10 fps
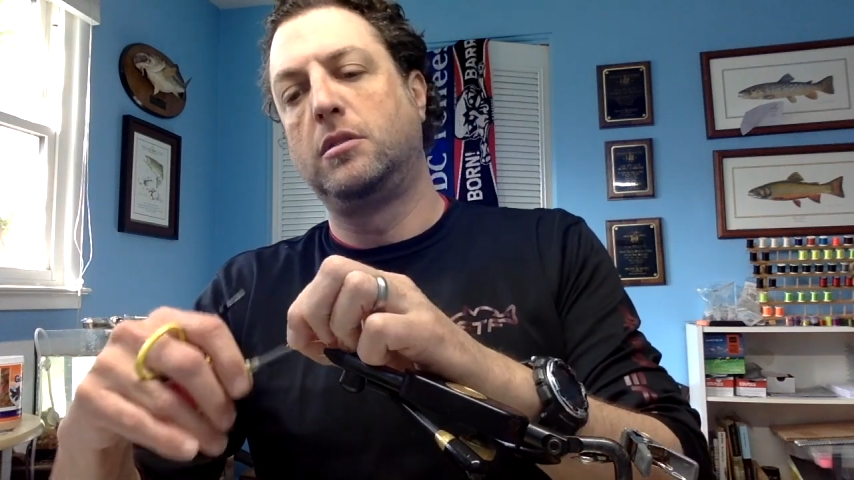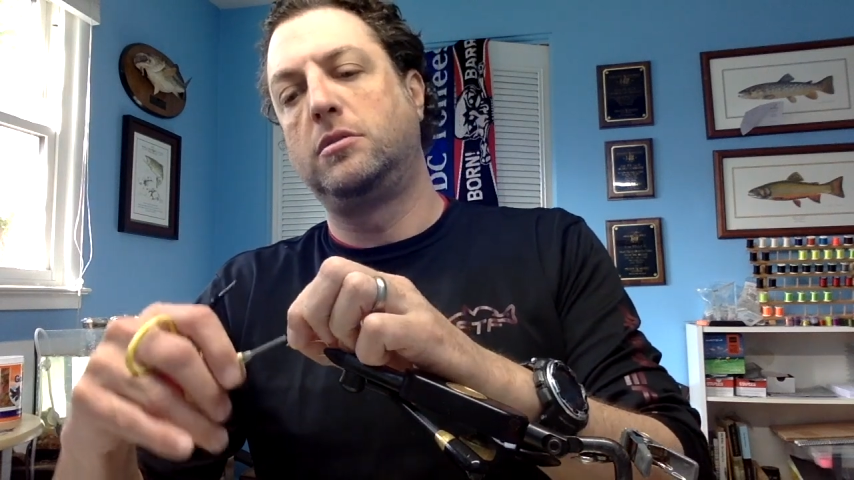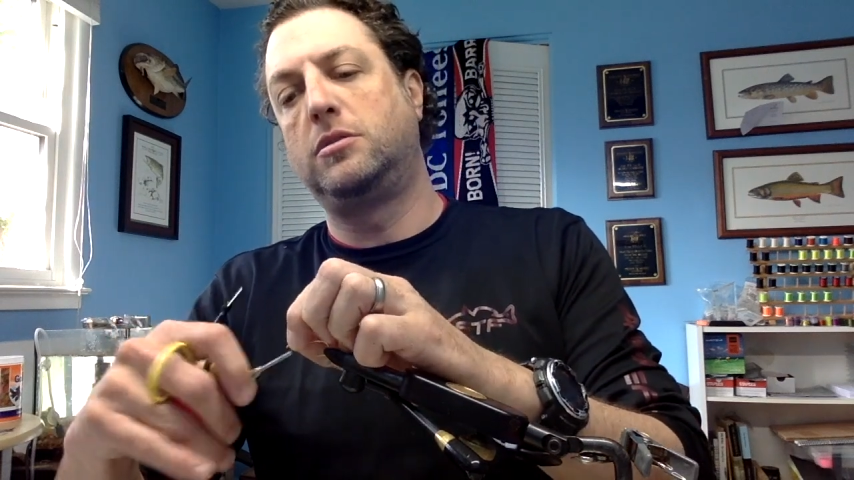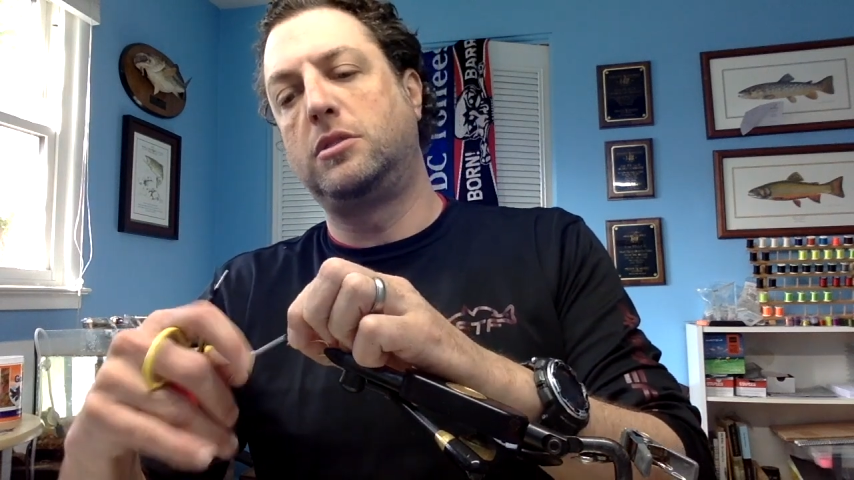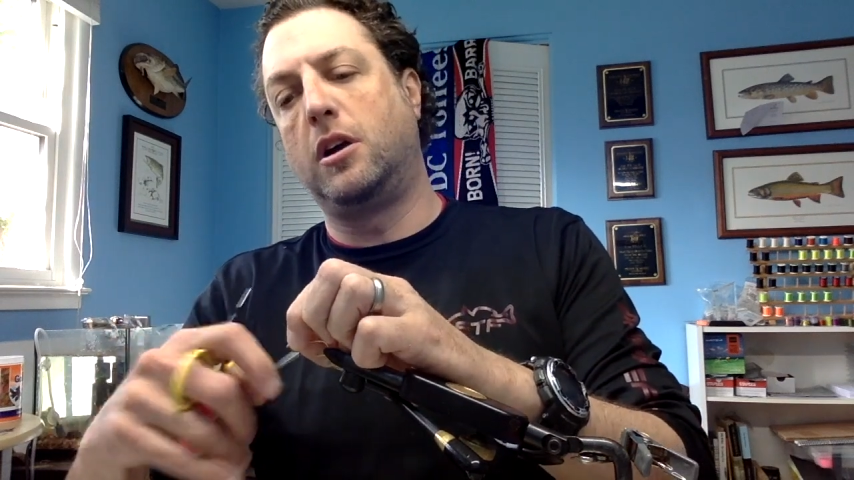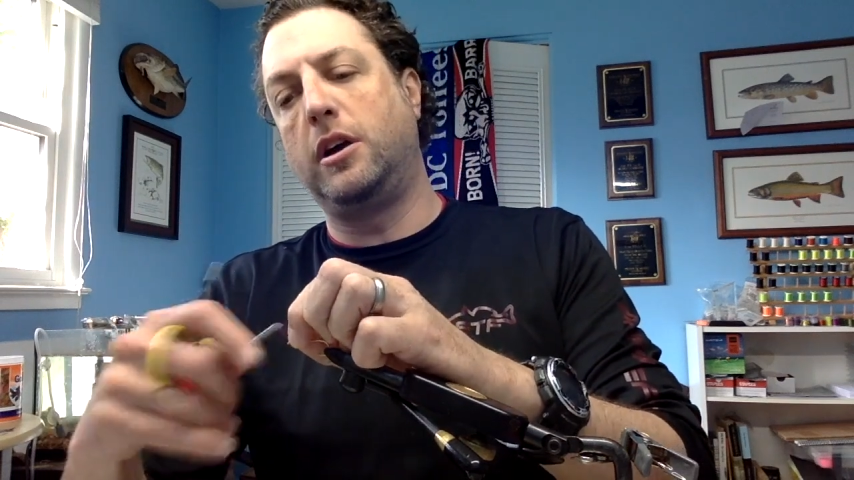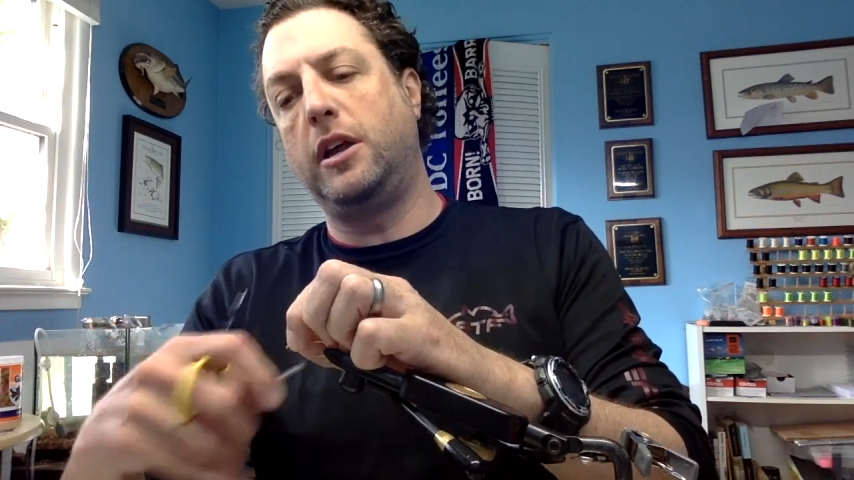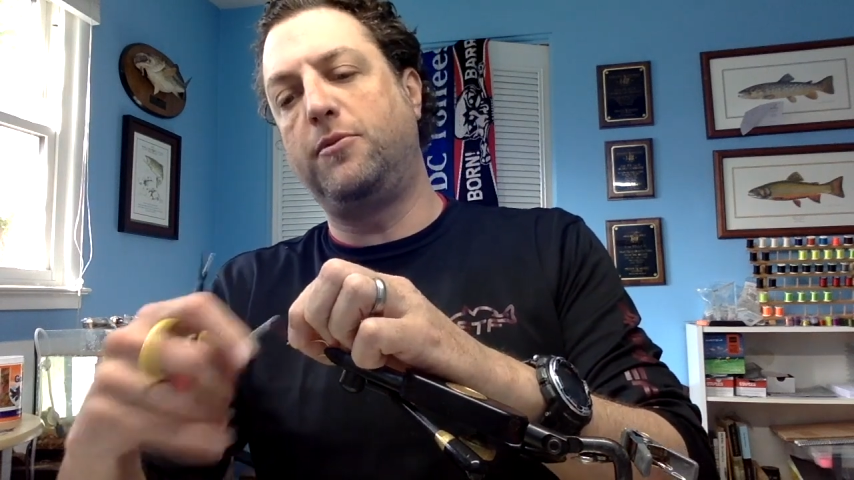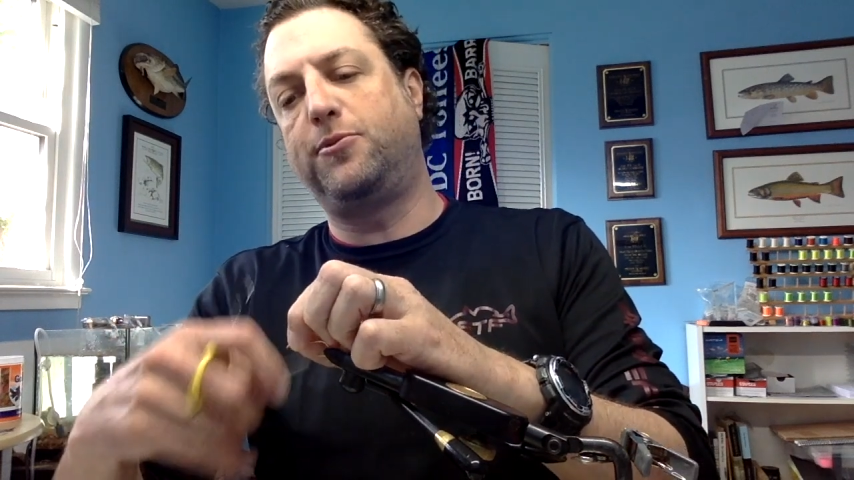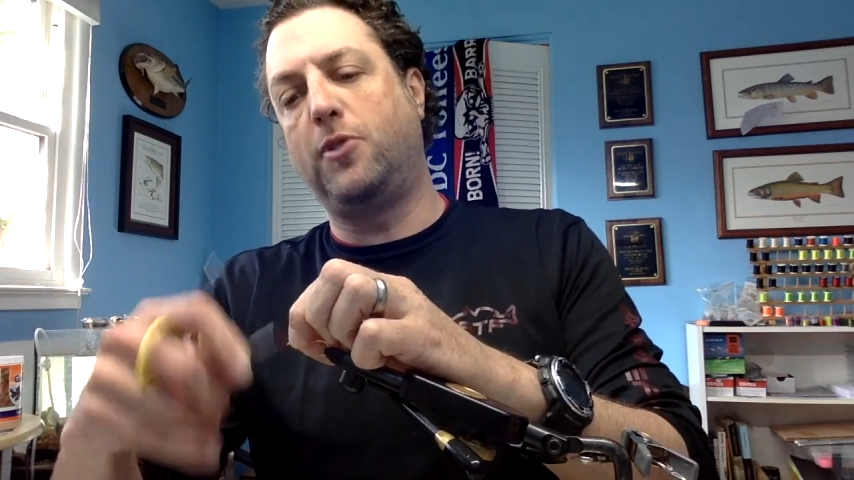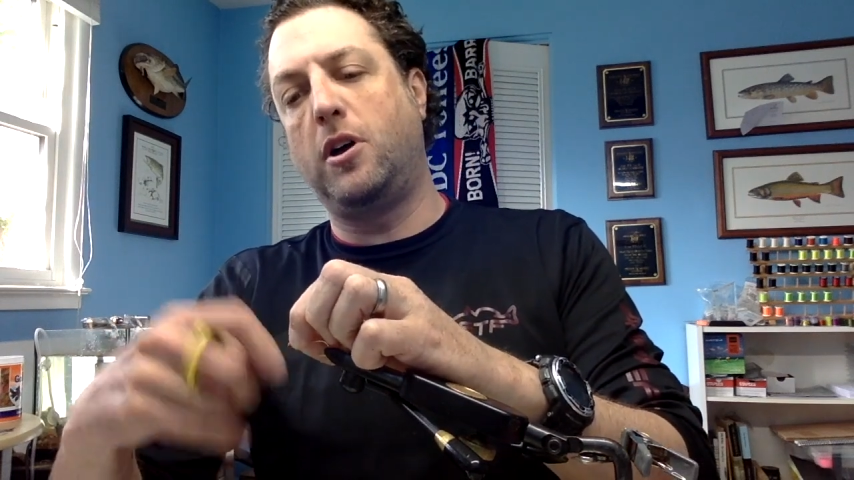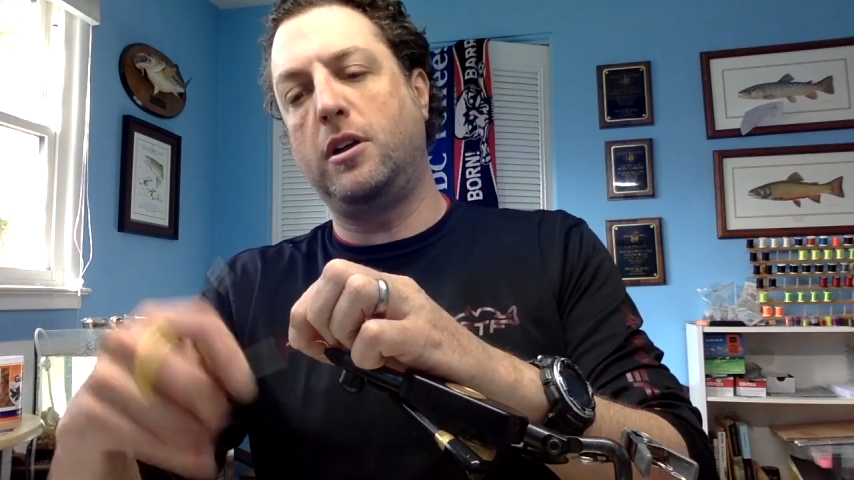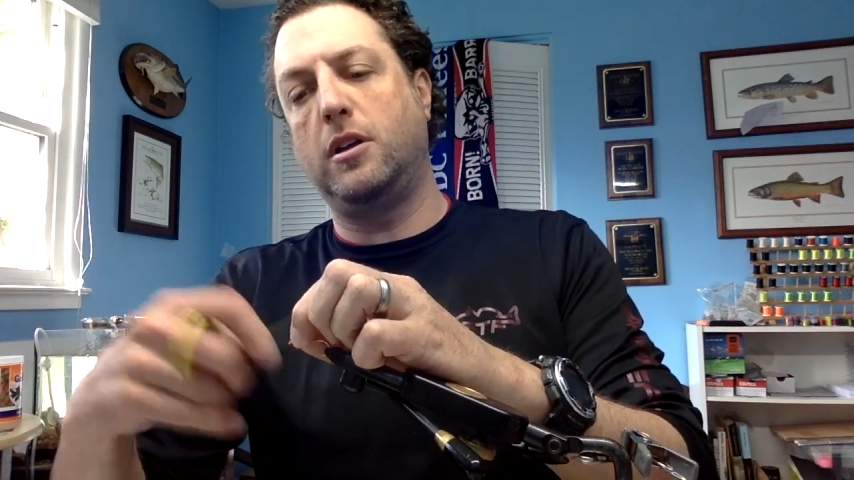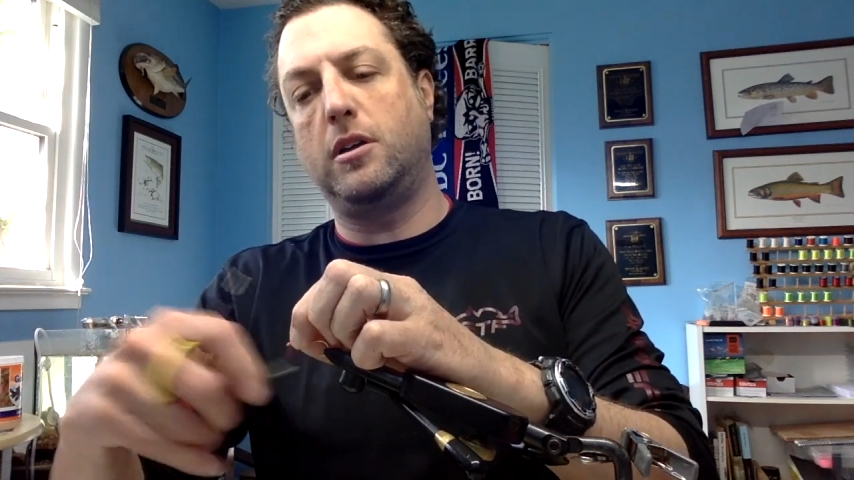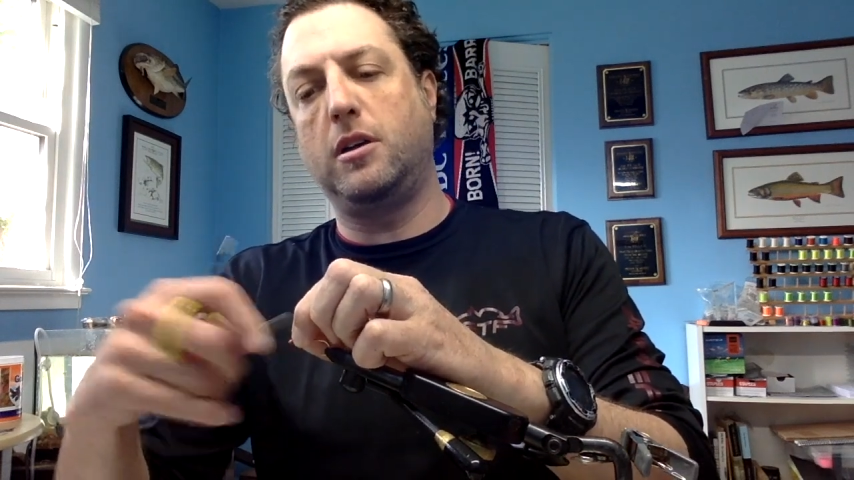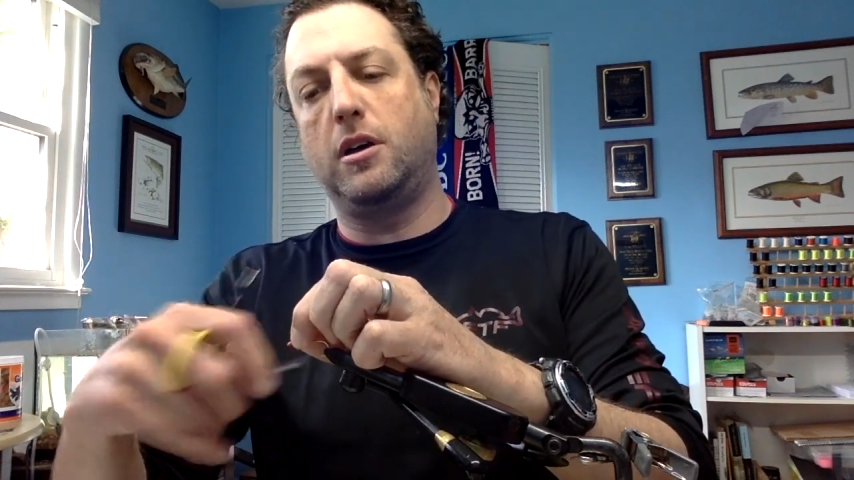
Start in front